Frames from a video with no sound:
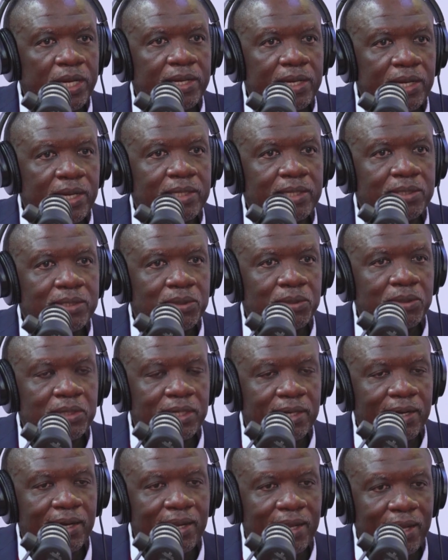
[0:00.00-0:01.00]
need to
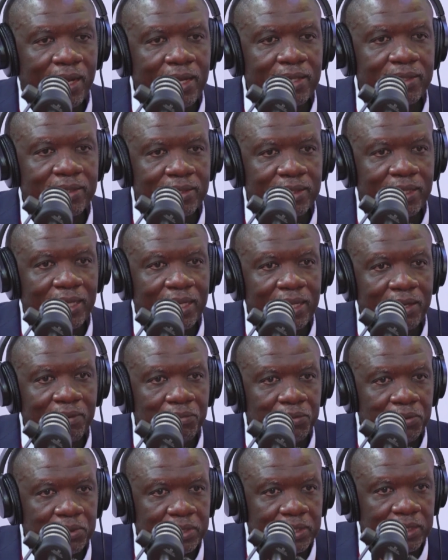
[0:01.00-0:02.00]
create the
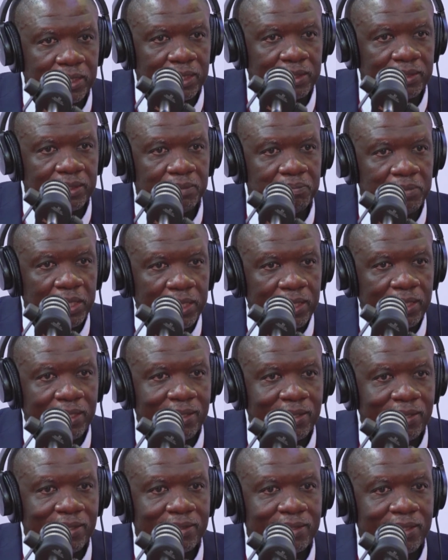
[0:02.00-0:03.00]
infrastructure, meaning
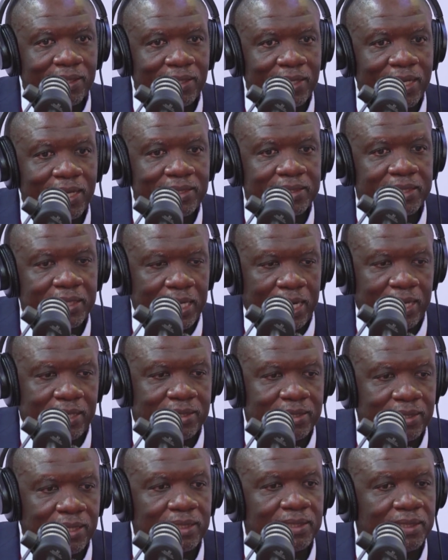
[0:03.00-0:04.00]
the rail
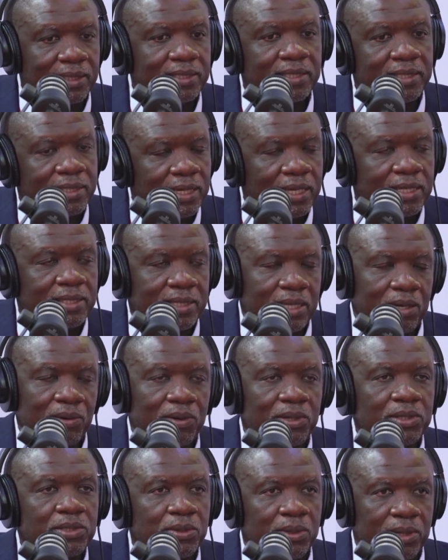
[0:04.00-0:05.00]
tracks that these trains are
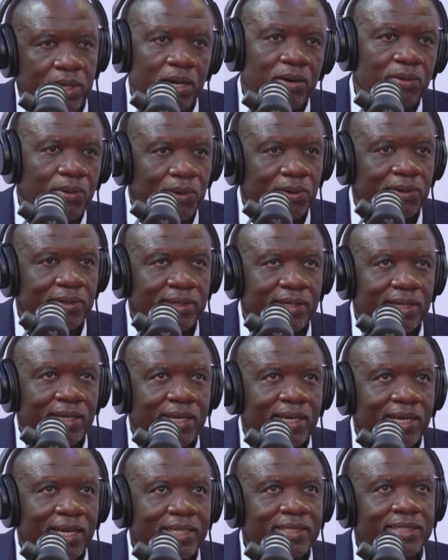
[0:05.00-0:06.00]
going to run on.
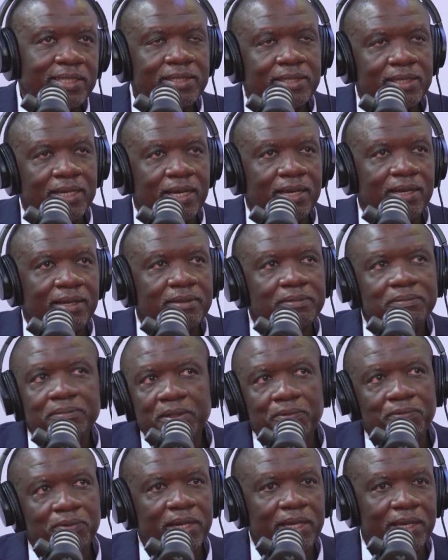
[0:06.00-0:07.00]
It is like,
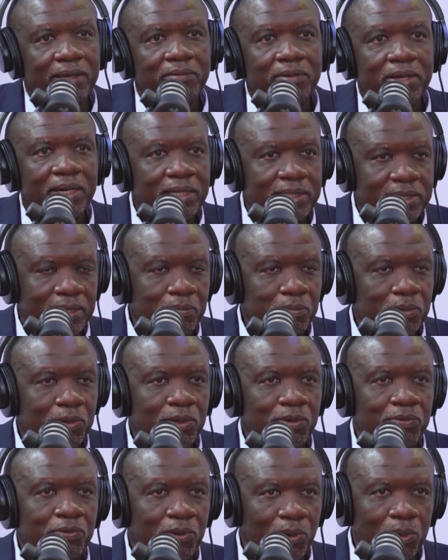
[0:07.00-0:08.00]
if I give an example
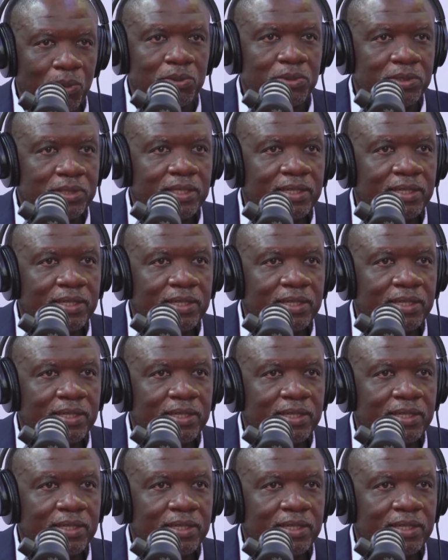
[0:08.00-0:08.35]
of road,